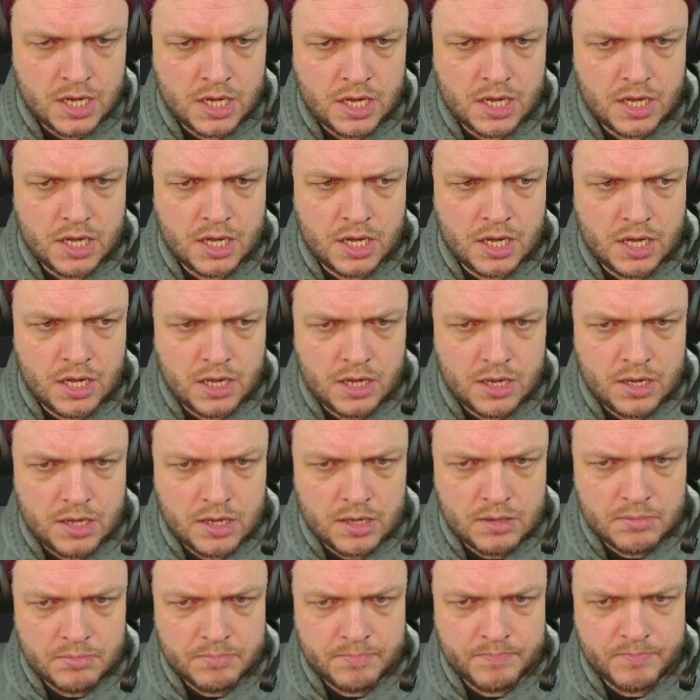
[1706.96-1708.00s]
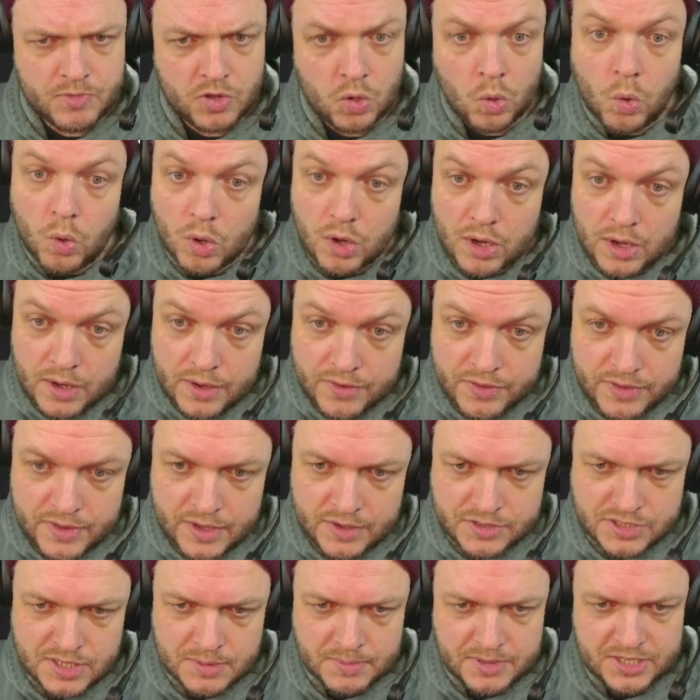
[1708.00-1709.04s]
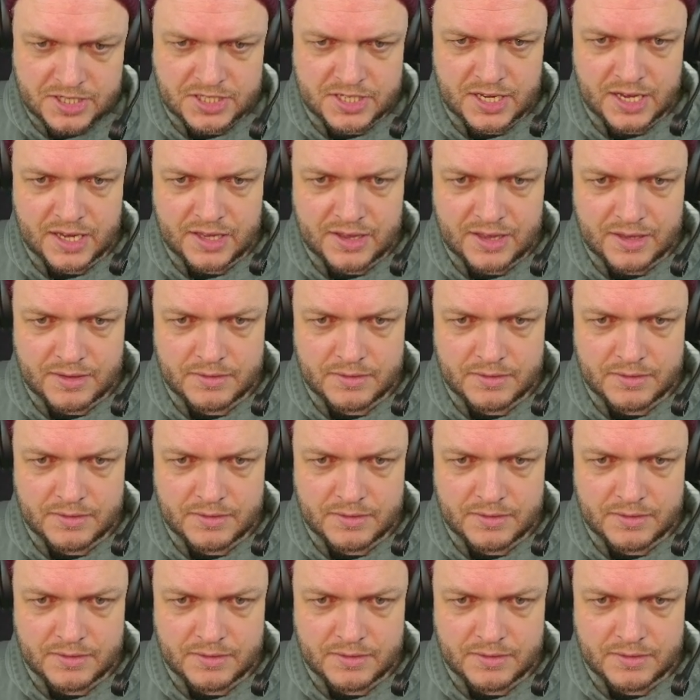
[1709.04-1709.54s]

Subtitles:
Or they're simply saying,